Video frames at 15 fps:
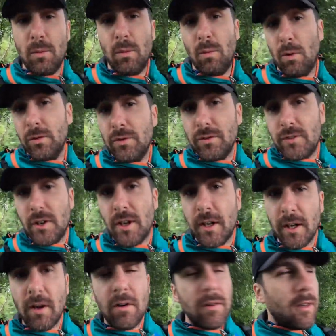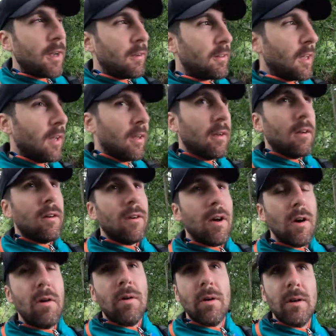wasn't turning on. I was like, oh
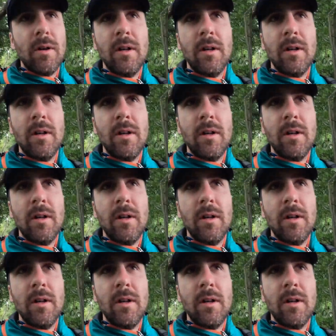no.